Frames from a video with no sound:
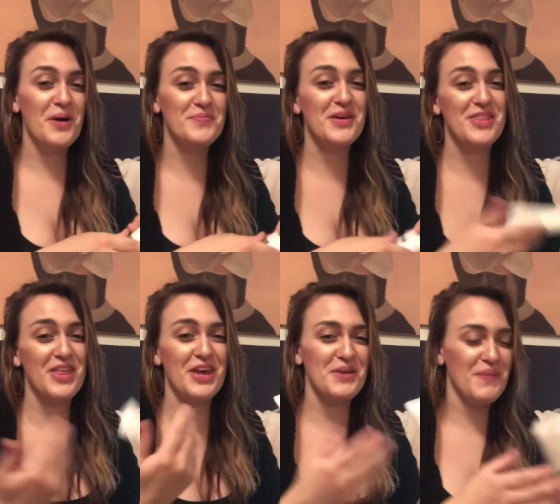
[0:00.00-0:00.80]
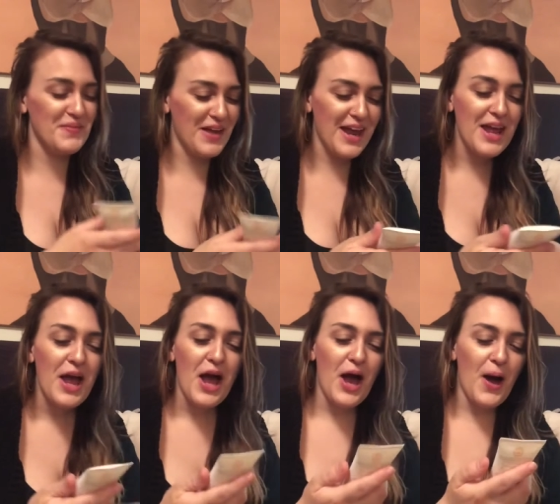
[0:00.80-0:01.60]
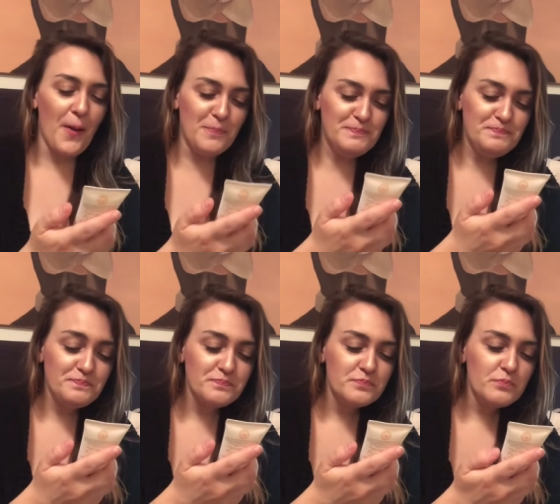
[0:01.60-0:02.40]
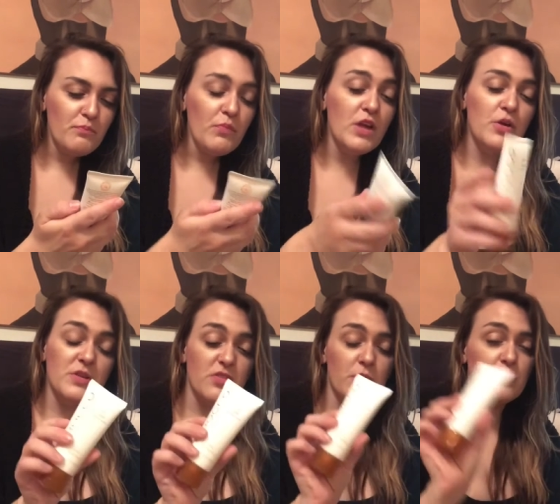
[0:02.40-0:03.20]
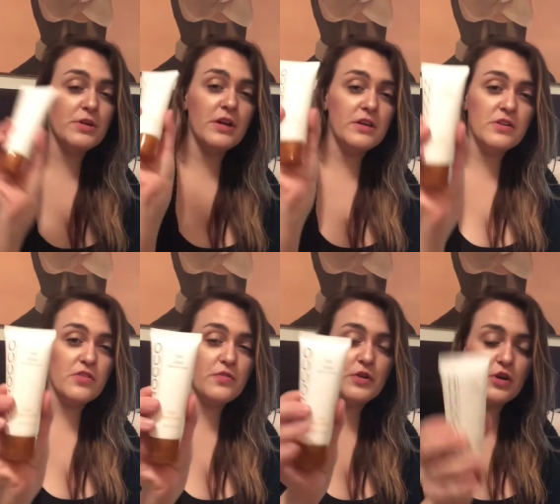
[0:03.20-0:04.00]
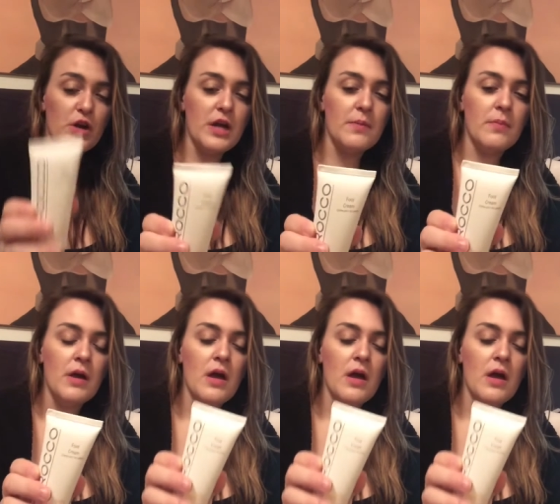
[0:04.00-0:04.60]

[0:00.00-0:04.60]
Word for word: I'm like thinking about that. Um, no, but this smells really good and it's a foot cream.